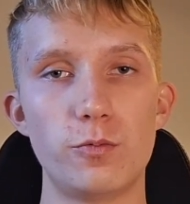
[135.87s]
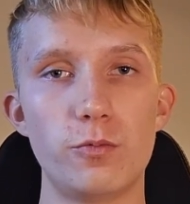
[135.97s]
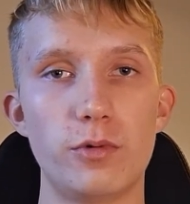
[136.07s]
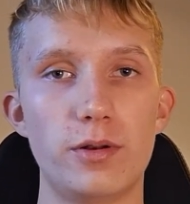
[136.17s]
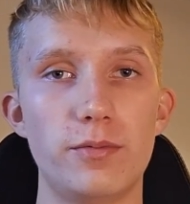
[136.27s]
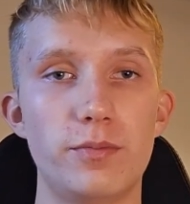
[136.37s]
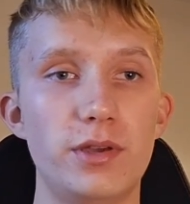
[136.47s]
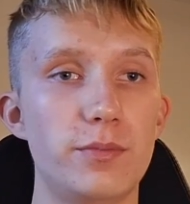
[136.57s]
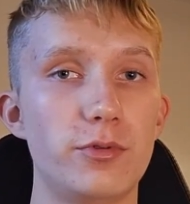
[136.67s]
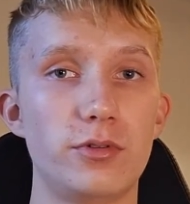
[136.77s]
when
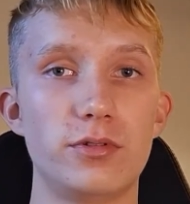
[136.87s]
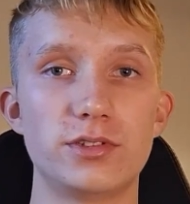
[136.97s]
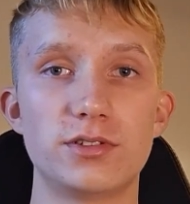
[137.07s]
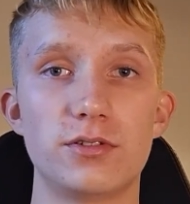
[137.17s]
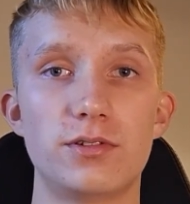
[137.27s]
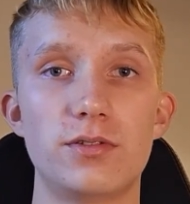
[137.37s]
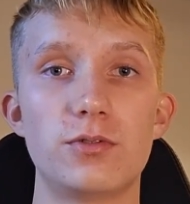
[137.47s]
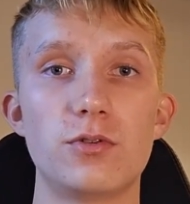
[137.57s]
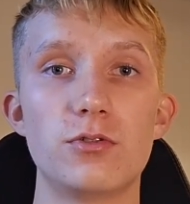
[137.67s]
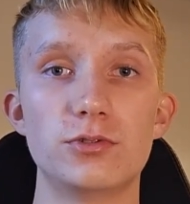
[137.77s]
people started to
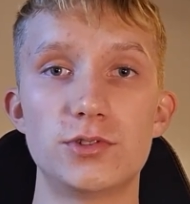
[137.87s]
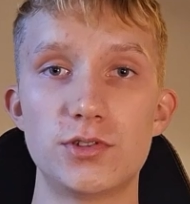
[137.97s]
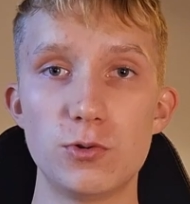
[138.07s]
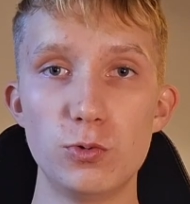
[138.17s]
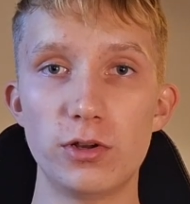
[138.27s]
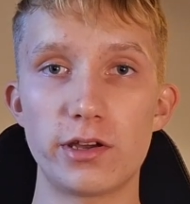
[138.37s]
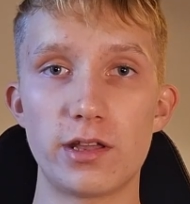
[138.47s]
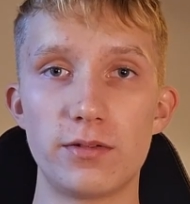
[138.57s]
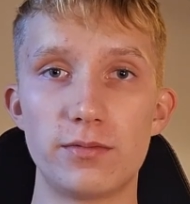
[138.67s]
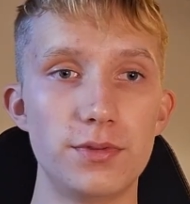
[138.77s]
go to school
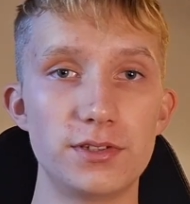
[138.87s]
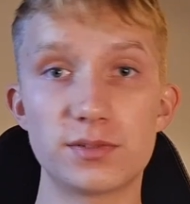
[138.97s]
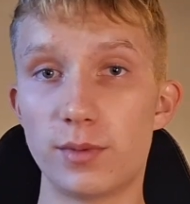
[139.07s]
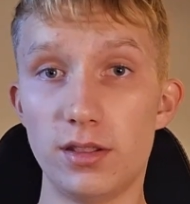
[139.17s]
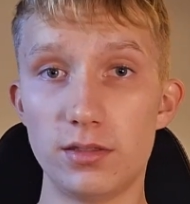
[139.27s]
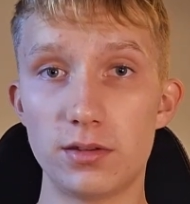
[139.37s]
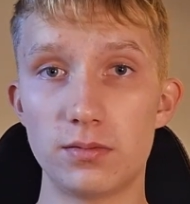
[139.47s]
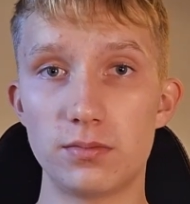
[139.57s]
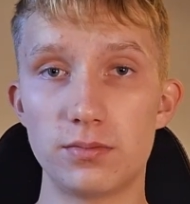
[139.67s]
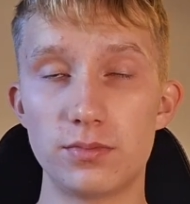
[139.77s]
again. This meant
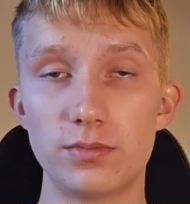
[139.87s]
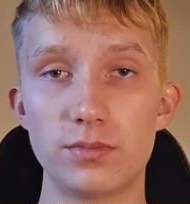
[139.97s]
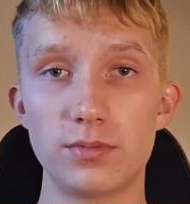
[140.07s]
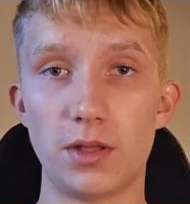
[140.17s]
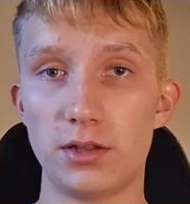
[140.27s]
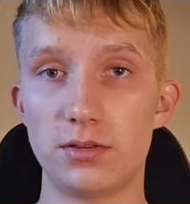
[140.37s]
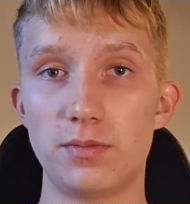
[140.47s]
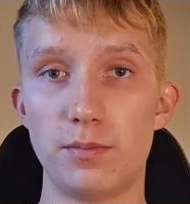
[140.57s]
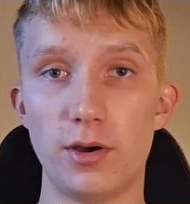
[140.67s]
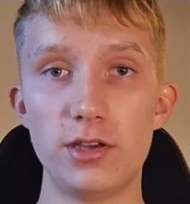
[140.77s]

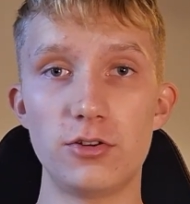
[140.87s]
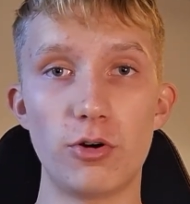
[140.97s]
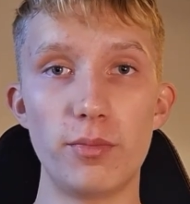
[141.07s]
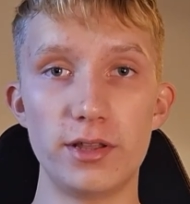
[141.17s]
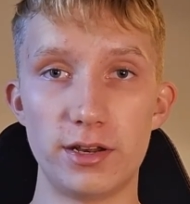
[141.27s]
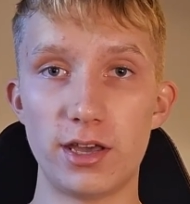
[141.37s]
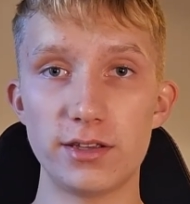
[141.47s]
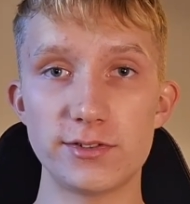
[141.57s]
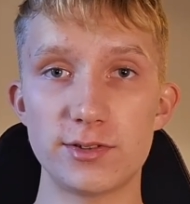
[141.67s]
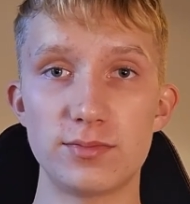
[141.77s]
that my goblin
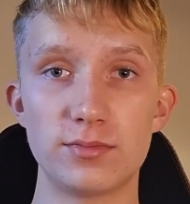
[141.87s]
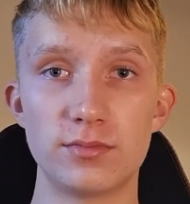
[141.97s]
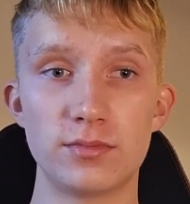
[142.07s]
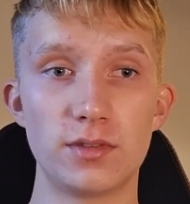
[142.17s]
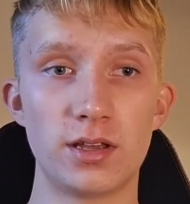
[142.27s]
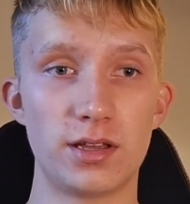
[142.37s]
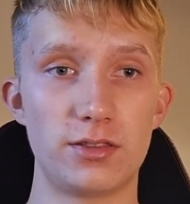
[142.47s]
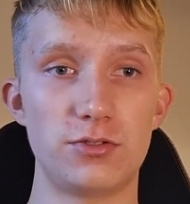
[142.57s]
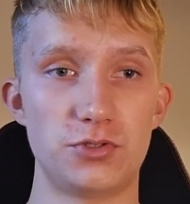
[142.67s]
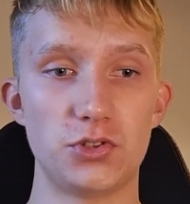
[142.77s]
ass
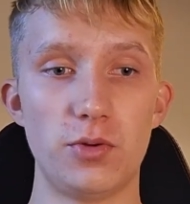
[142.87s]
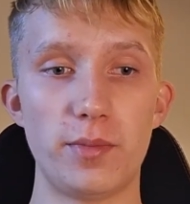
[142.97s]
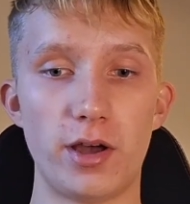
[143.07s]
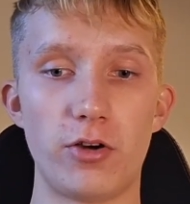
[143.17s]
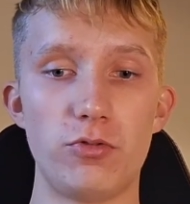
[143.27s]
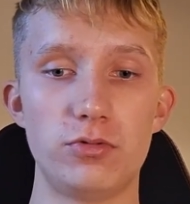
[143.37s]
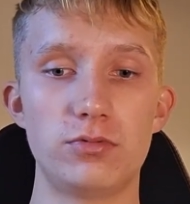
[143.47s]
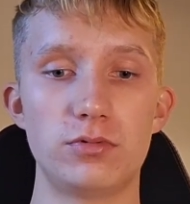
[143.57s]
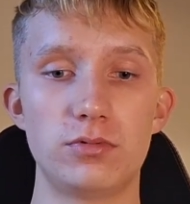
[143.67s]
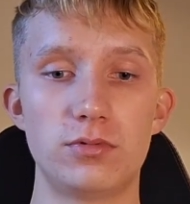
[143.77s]
had to somehow
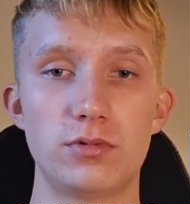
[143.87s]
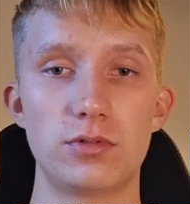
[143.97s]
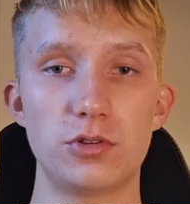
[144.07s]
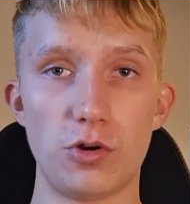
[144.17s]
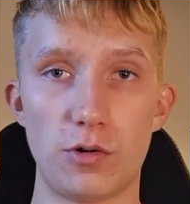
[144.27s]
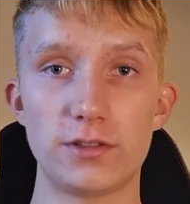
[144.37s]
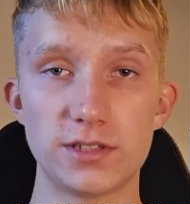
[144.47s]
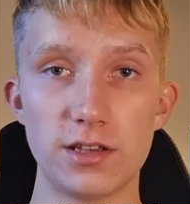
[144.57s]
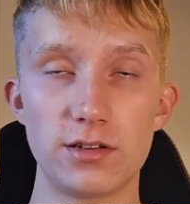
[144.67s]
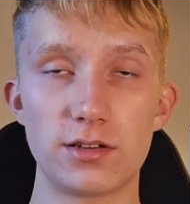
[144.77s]
go
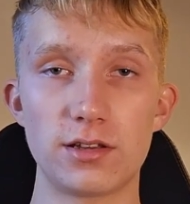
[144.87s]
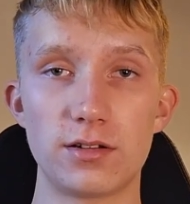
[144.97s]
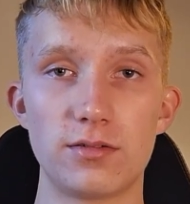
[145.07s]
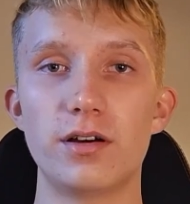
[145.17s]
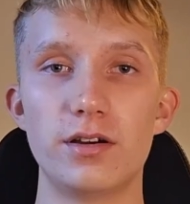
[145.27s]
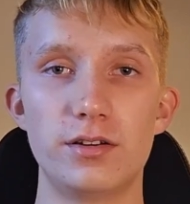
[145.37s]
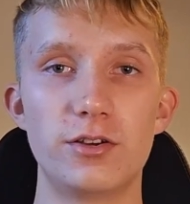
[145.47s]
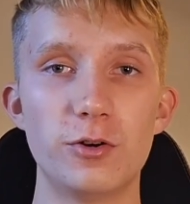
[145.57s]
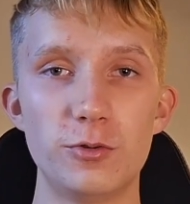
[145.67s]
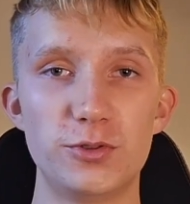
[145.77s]
outside again. I'd
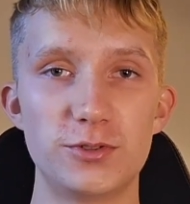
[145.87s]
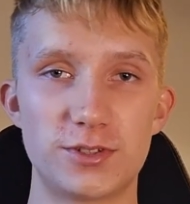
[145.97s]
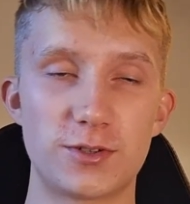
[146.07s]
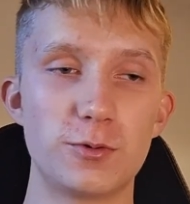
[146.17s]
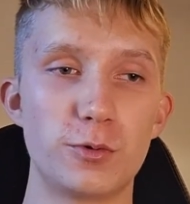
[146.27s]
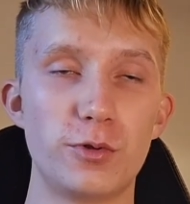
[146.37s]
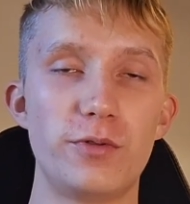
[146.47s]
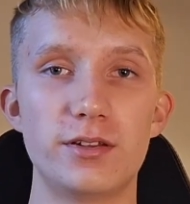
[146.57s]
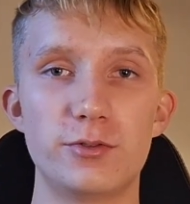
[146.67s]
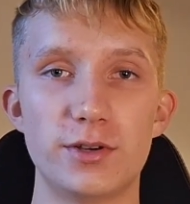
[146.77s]
go to school
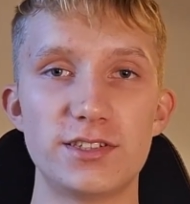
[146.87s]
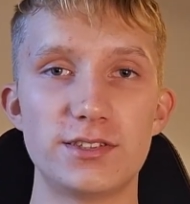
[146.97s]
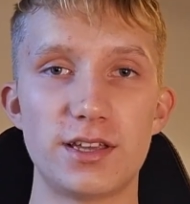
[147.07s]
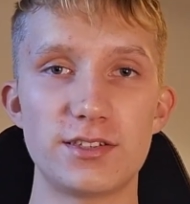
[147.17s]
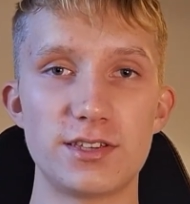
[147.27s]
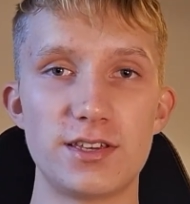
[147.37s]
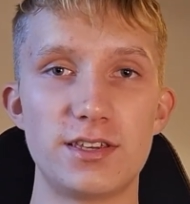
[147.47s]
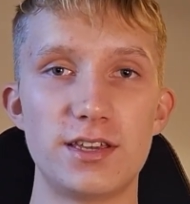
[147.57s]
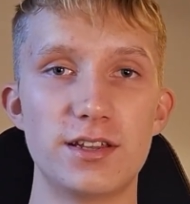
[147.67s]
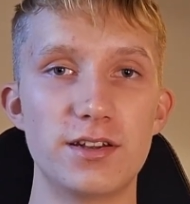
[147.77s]
dressed as a
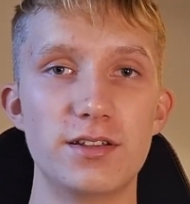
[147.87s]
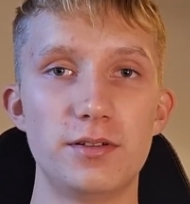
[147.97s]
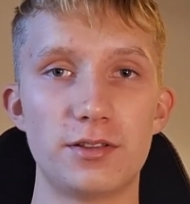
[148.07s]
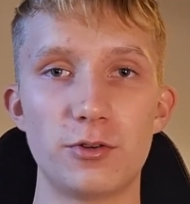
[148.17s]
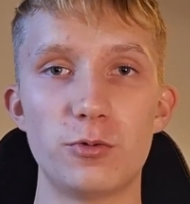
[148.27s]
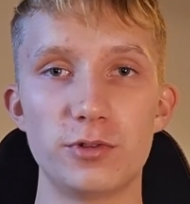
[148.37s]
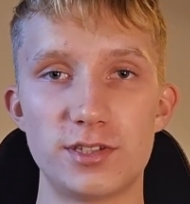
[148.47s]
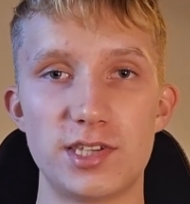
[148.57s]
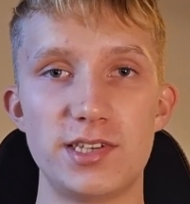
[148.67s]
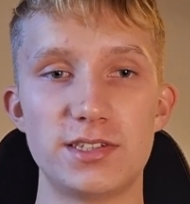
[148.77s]
kid that only
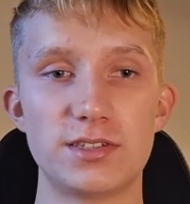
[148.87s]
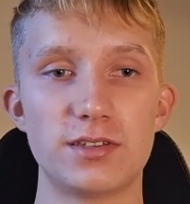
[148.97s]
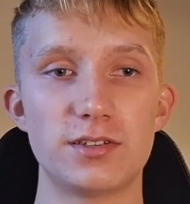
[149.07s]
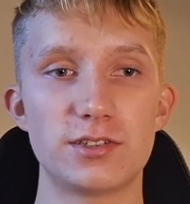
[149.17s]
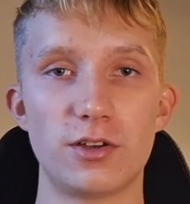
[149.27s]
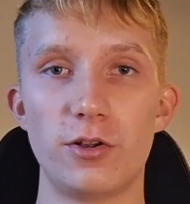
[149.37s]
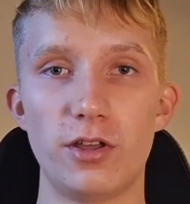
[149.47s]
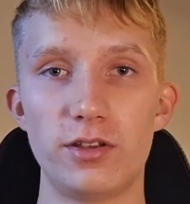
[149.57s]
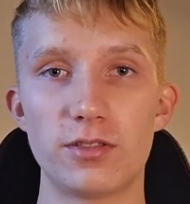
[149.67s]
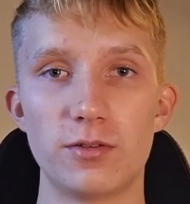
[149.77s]
sees
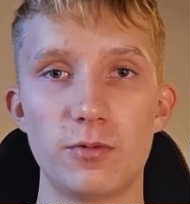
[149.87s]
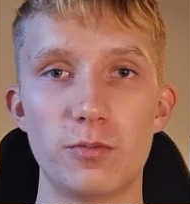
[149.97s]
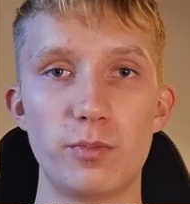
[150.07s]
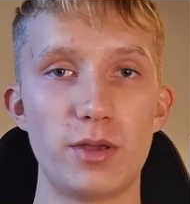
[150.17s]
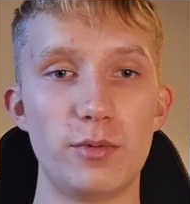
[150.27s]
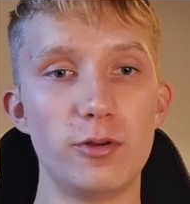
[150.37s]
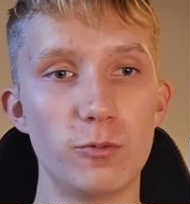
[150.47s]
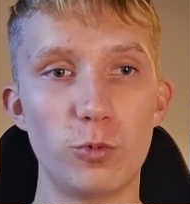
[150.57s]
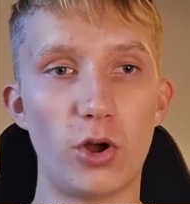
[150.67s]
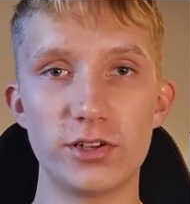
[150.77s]
sunlight, maybe
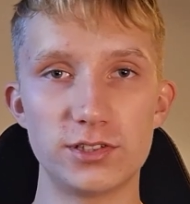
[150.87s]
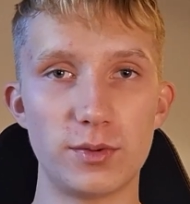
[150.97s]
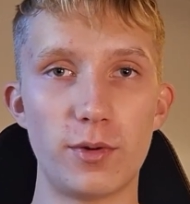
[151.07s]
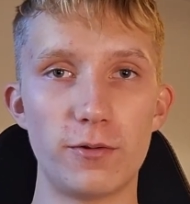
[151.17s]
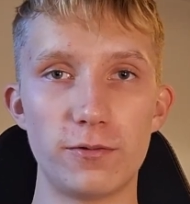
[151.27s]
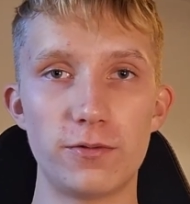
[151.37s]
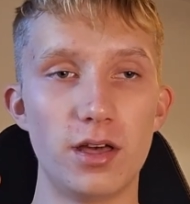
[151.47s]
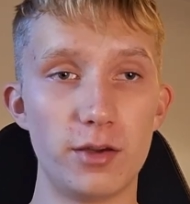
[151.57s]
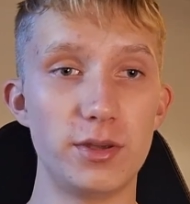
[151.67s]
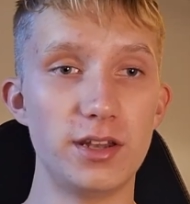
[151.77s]
once a month.
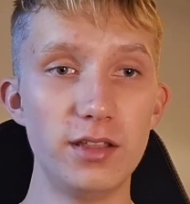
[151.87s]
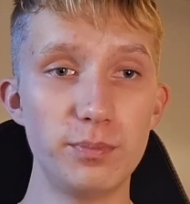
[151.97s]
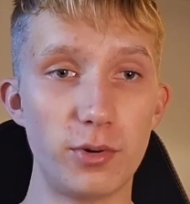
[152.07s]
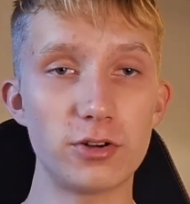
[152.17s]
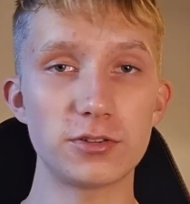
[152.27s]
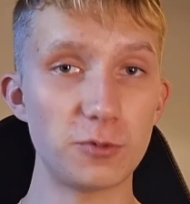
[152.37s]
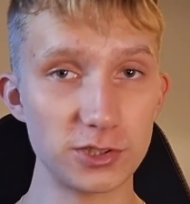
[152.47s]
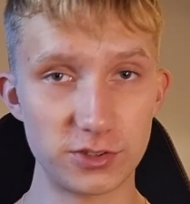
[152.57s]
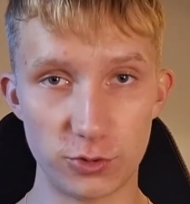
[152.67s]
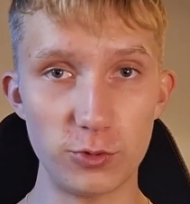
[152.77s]
I mean, that part
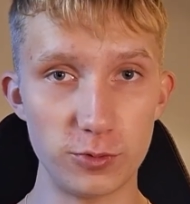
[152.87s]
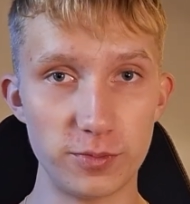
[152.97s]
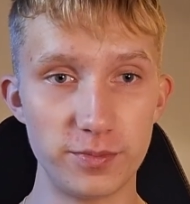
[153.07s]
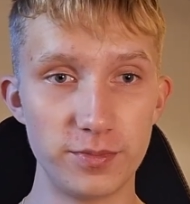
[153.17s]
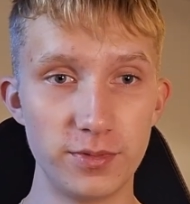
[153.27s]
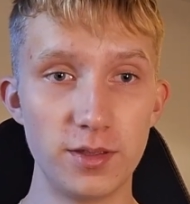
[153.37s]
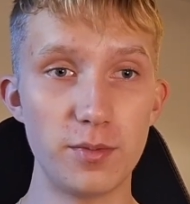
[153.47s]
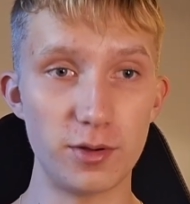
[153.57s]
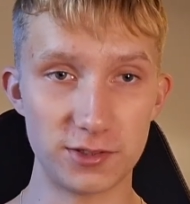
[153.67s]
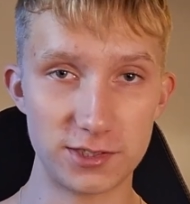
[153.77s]
was true,
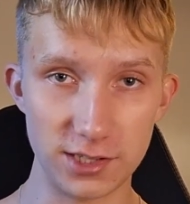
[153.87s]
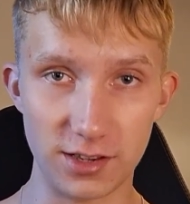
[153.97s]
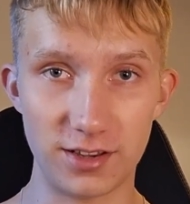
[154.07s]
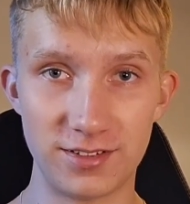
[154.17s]
but still.